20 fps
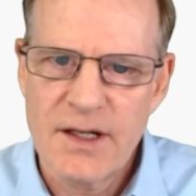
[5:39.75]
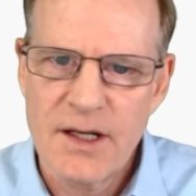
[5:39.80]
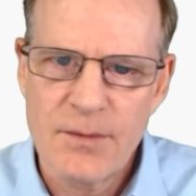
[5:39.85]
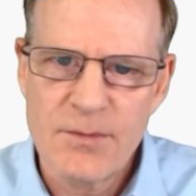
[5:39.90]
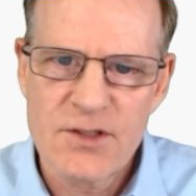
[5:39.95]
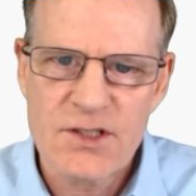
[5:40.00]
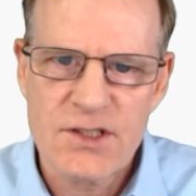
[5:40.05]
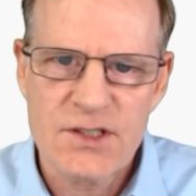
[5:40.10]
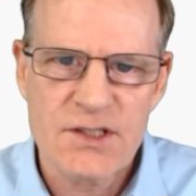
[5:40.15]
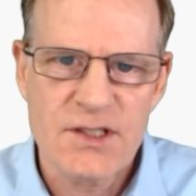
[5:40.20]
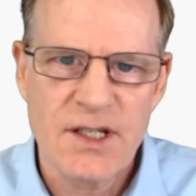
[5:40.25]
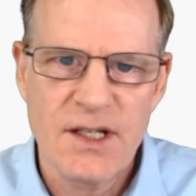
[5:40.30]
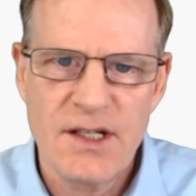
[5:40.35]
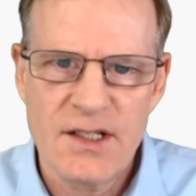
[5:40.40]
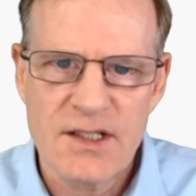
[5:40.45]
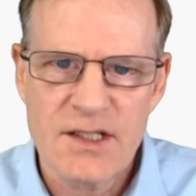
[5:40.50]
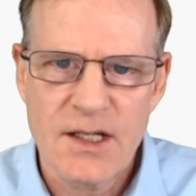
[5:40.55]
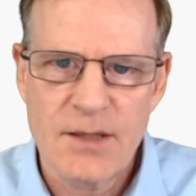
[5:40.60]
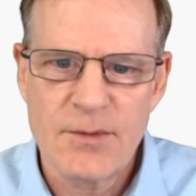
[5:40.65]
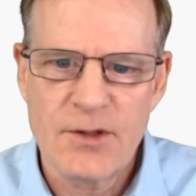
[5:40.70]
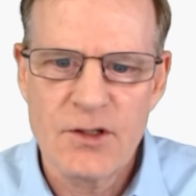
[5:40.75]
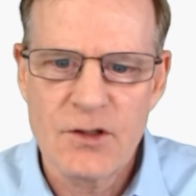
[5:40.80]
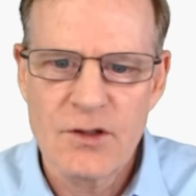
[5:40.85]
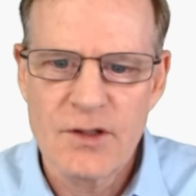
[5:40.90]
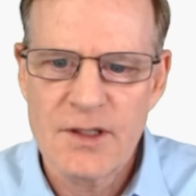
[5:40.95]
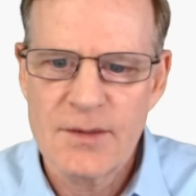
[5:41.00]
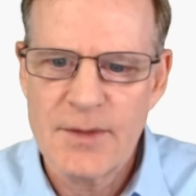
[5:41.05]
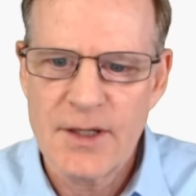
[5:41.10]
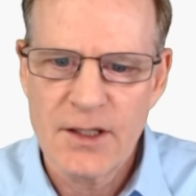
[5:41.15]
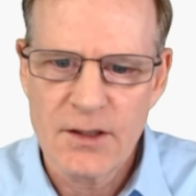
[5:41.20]
I'm just going to say anytime a new
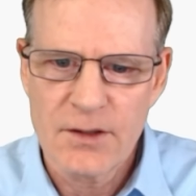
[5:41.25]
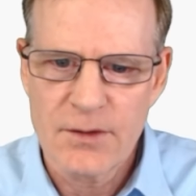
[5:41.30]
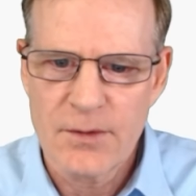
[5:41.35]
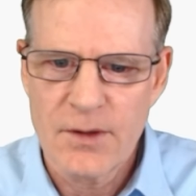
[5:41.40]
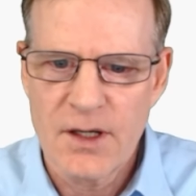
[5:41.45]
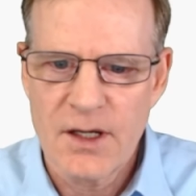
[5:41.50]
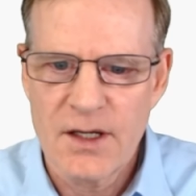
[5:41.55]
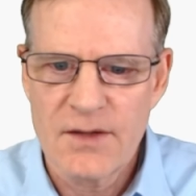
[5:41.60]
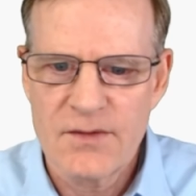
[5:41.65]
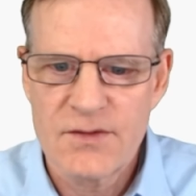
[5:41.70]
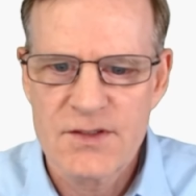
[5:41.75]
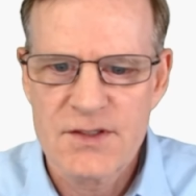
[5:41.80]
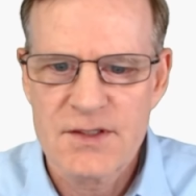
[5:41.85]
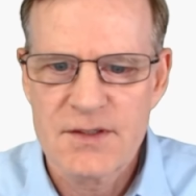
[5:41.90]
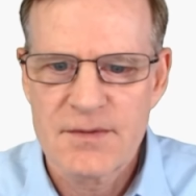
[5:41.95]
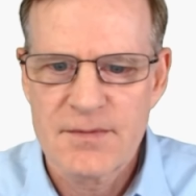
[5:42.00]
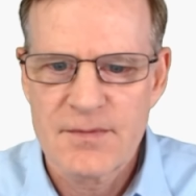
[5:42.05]
email arrives.